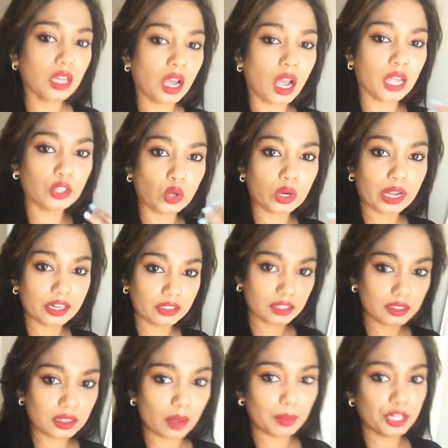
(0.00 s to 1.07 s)
I thought I'll just
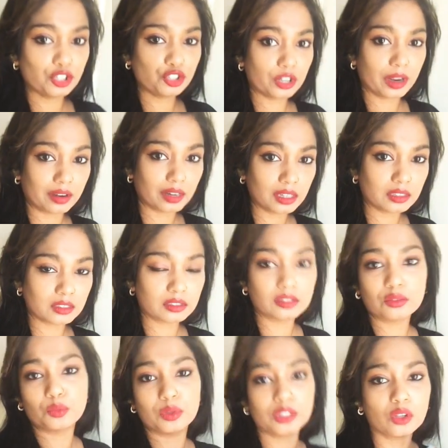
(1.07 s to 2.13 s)
come and share it
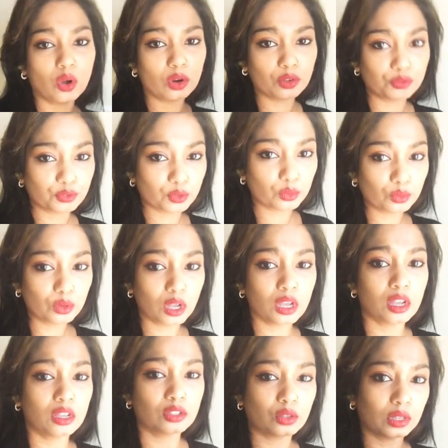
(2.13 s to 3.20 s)
with all of you
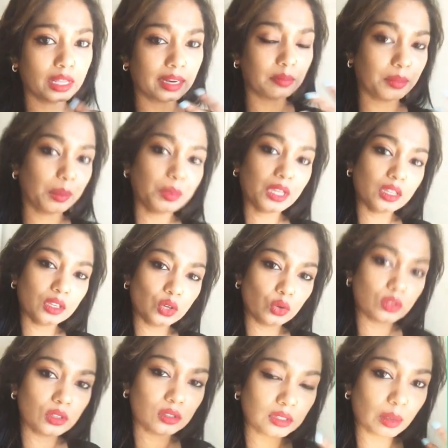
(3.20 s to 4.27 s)
so that maybe, you know,
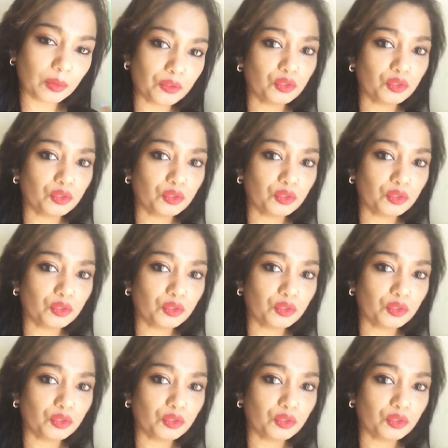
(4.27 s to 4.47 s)
some of you